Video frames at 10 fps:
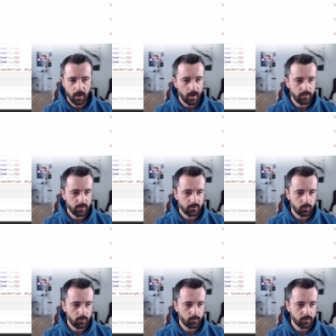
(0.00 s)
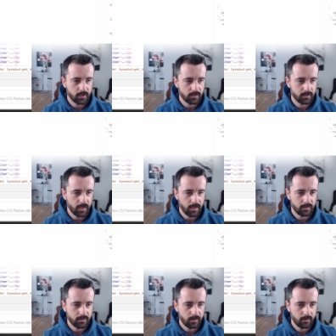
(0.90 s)
and this one which says
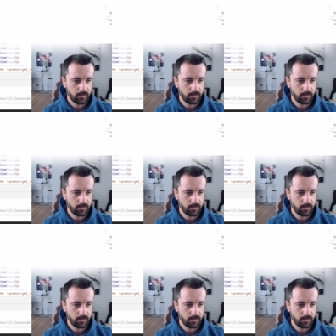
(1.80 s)
data